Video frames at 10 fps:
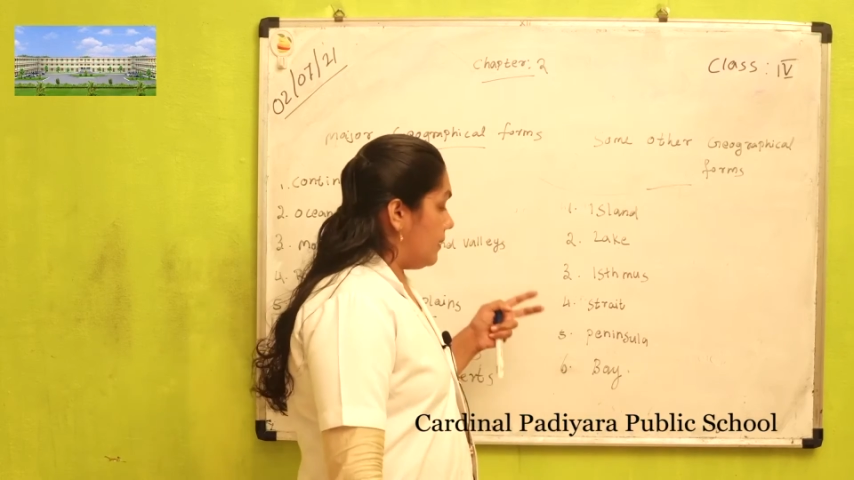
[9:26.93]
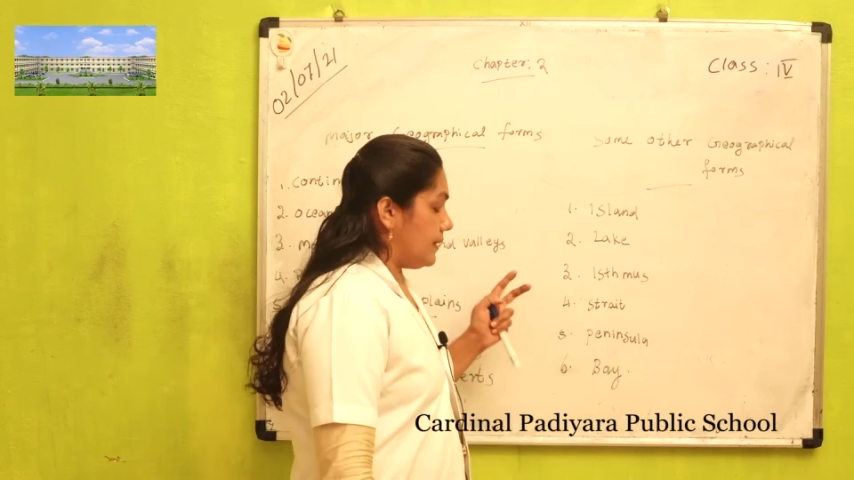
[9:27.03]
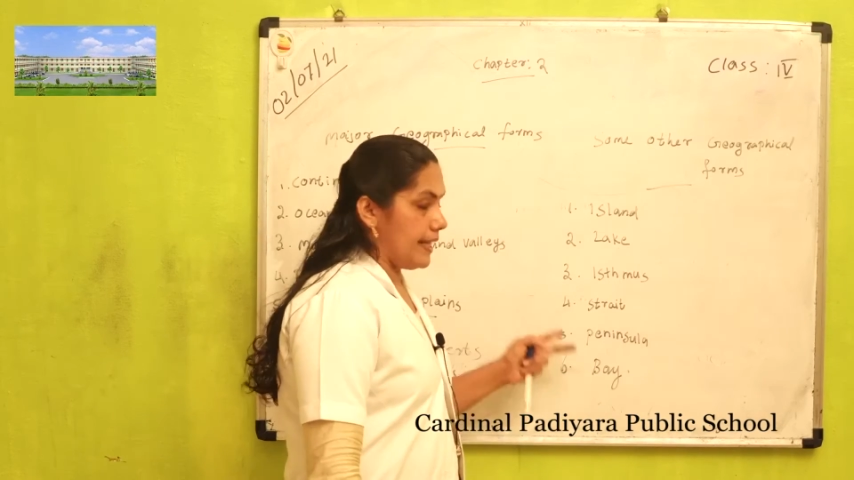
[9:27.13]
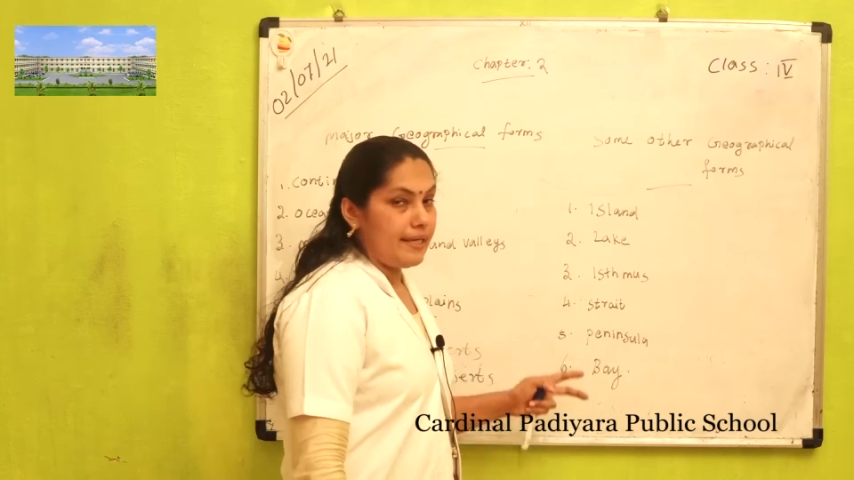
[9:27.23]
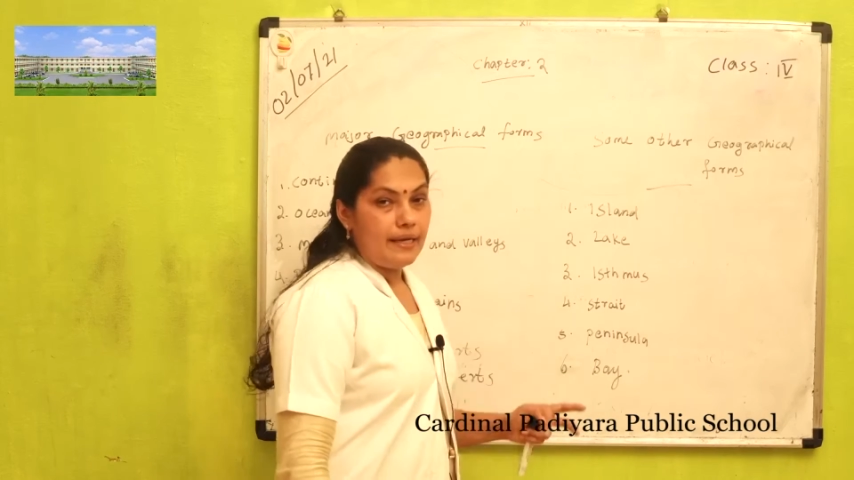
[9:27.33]

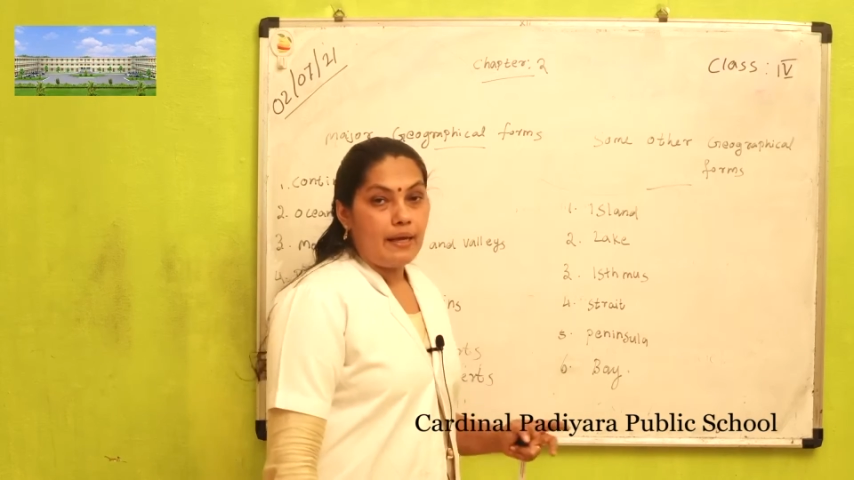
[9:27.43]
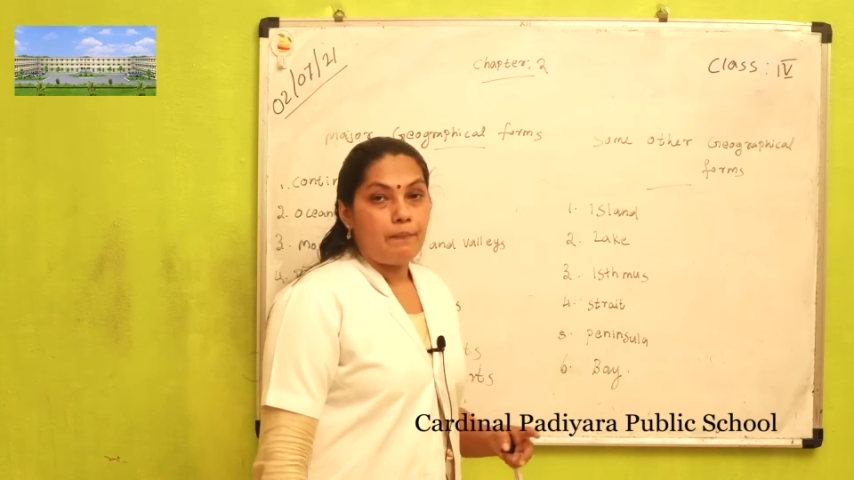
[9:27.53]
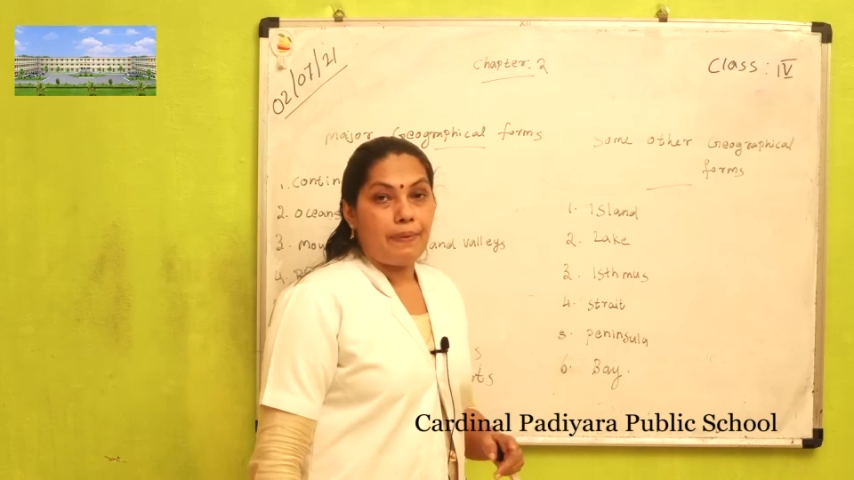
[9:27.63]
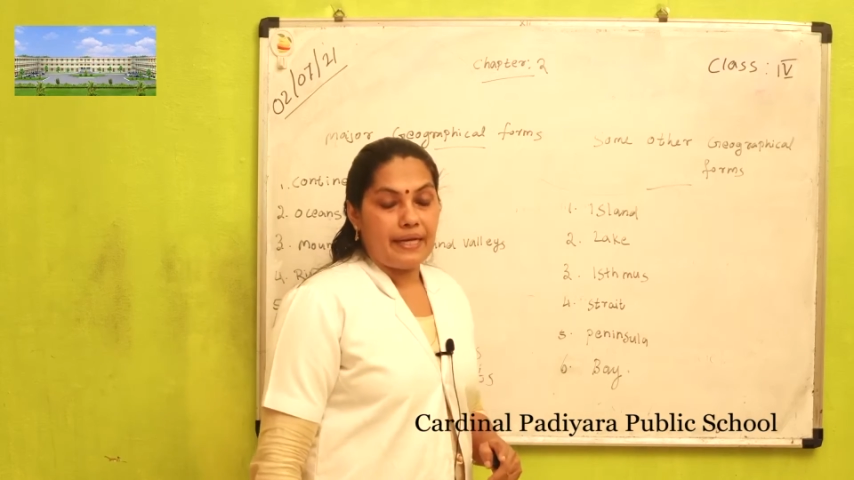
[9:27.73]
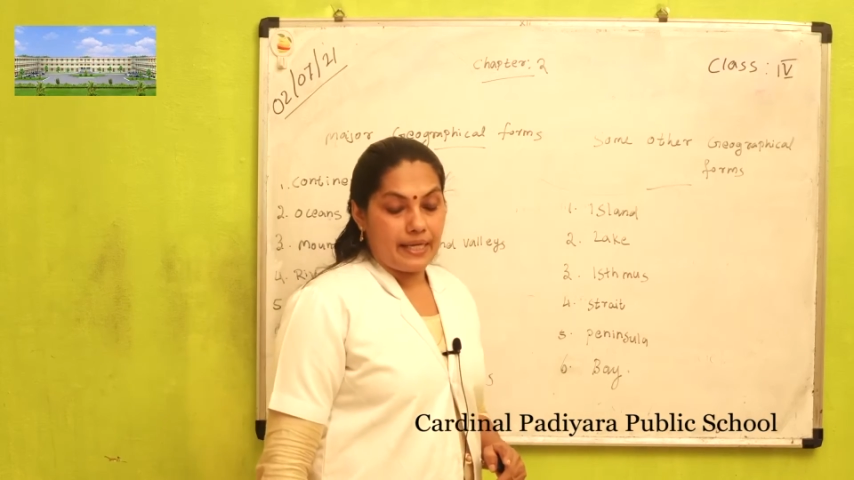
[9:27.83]
Then
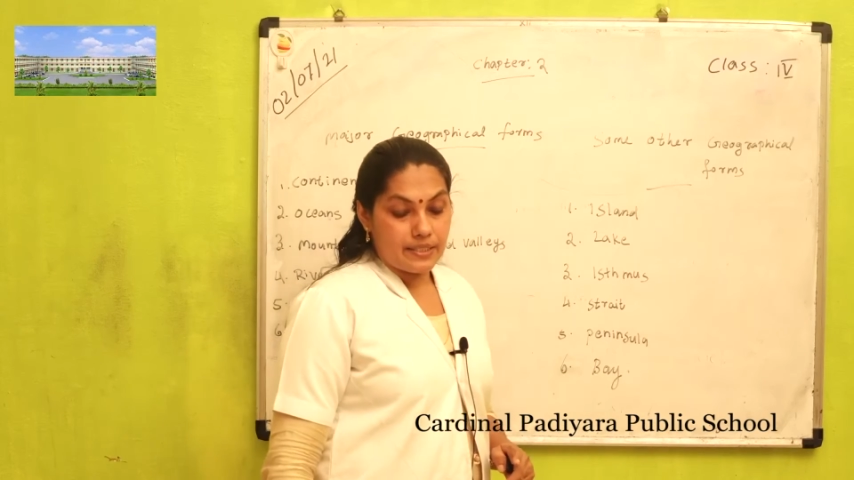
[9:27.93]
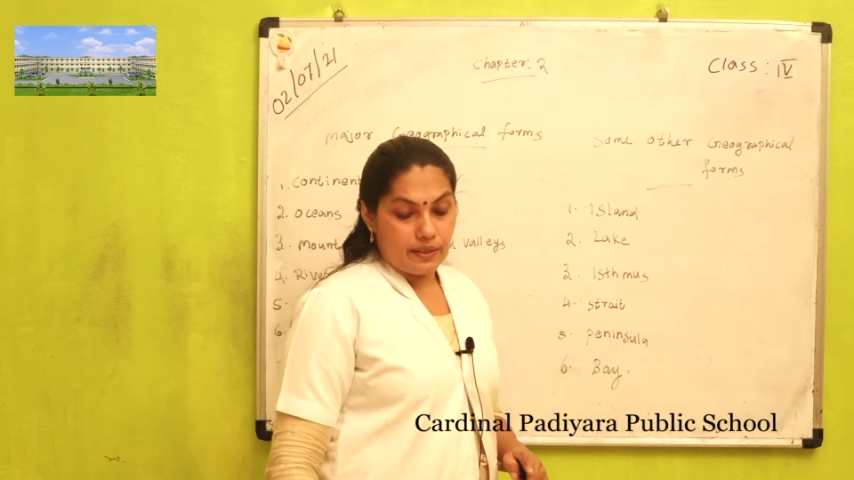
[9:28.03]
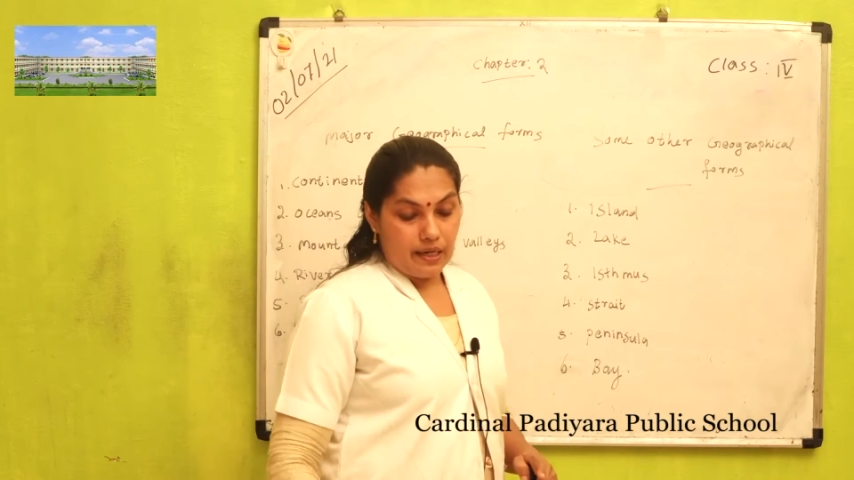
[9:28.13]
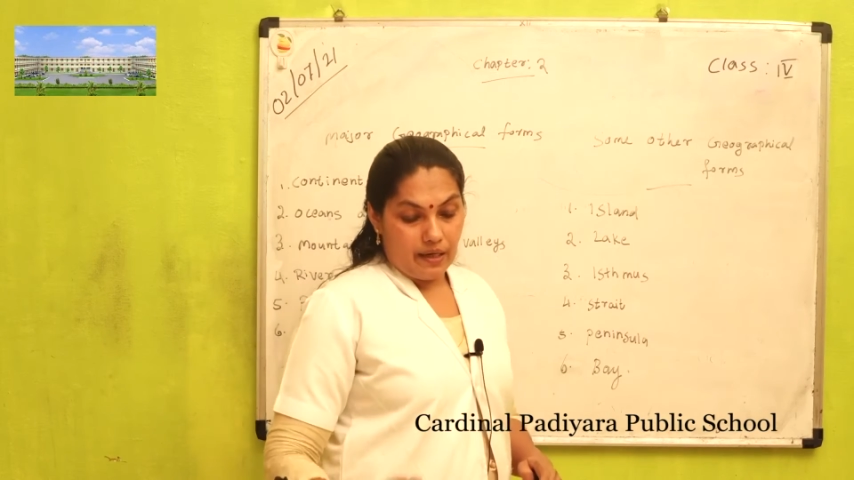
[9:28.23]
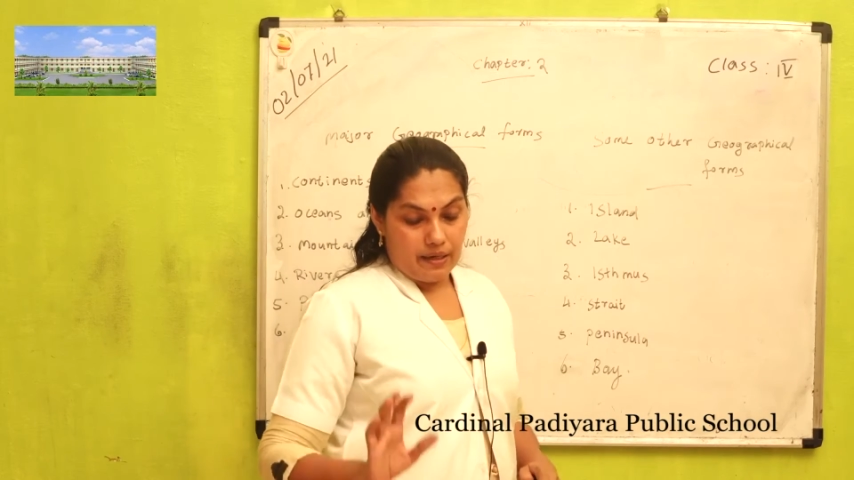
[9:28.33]

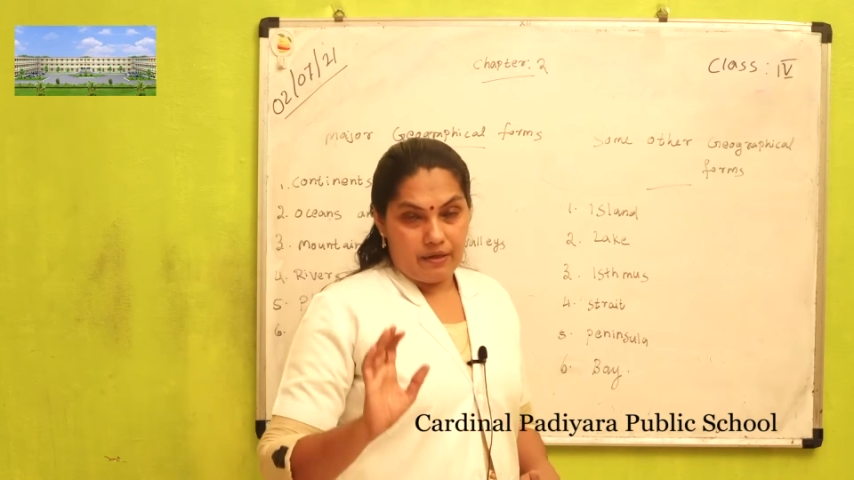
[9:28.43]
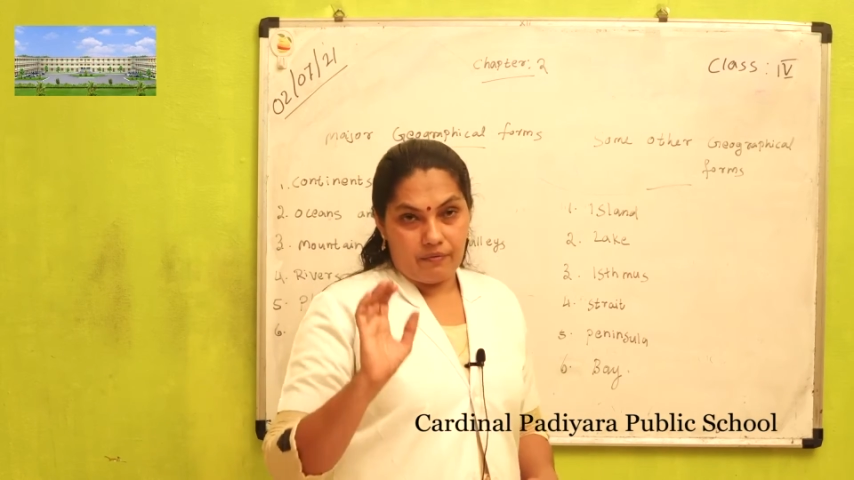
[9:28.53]
peninsula,